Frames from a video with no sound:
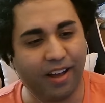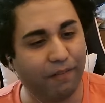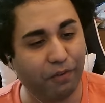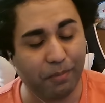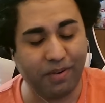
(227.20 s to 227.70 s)

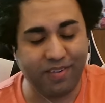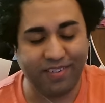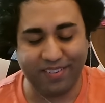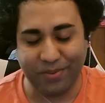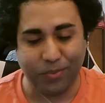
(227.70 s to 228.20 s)
from
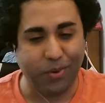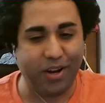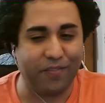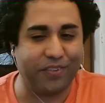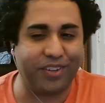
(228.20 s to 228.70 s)

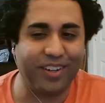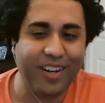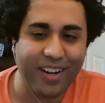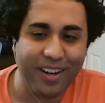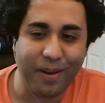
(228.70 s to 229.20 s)
whatever
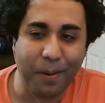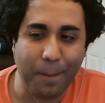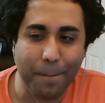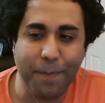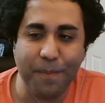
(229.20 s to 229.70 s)

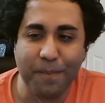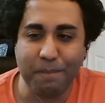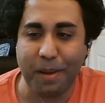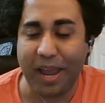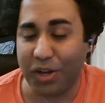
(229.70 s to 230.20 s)

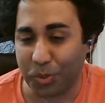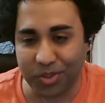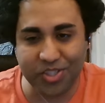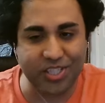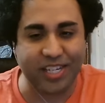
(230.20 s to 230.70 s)
manual
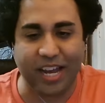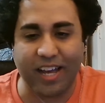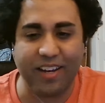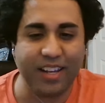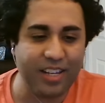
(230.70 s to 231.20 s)
she's
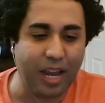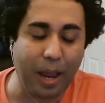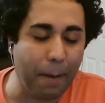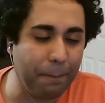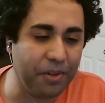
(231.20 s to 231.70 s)
got.
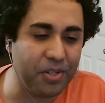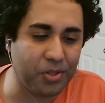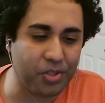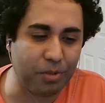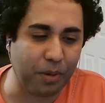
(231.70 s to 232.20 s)
I'm pretty
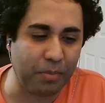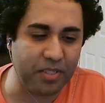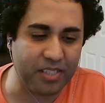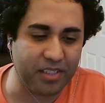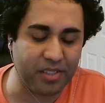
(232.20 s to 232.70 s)
sure she probably
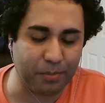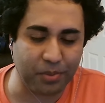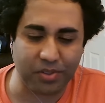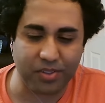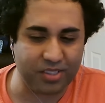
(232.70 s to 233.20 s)
sells a
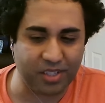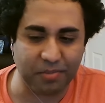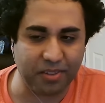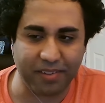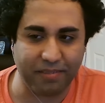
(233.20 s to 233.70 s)
book or
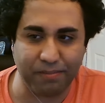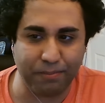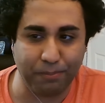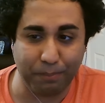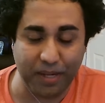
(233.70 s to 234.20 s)
something
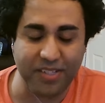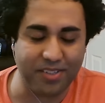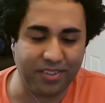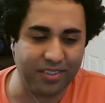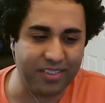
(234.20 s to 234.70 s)
based
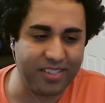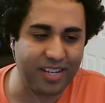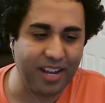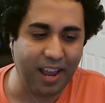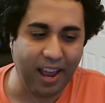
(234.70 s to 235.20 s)
on this.
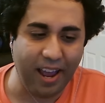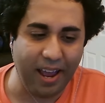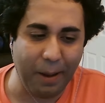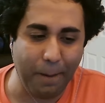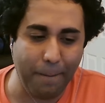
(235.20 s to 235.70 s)

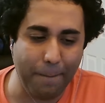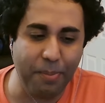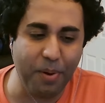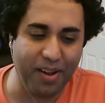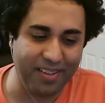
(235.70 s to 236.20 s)

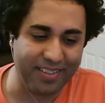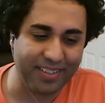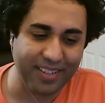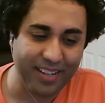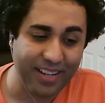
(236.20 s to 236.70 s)
But
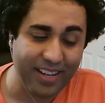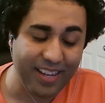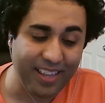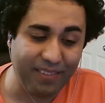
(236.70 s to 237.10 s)
the